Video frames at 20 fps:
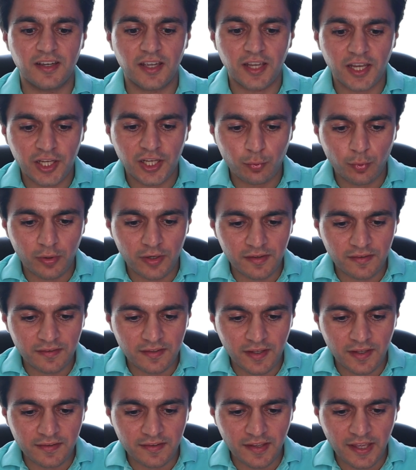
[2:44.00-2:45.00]
And where it
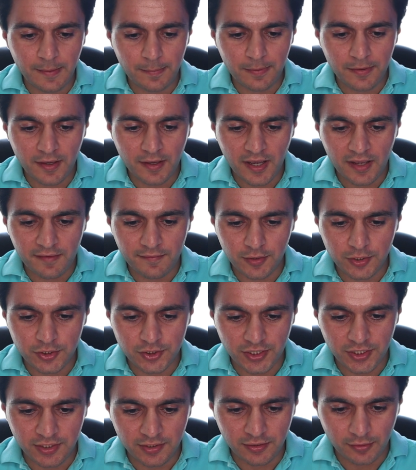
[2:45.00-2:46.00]
says API
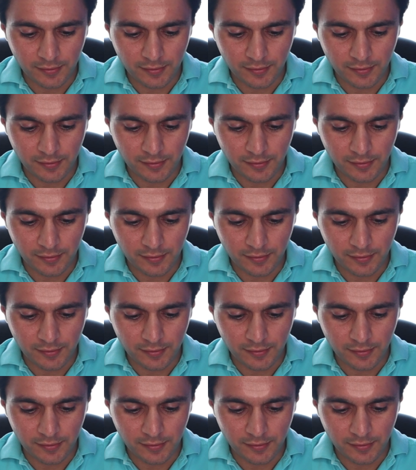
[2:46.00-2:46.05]
version,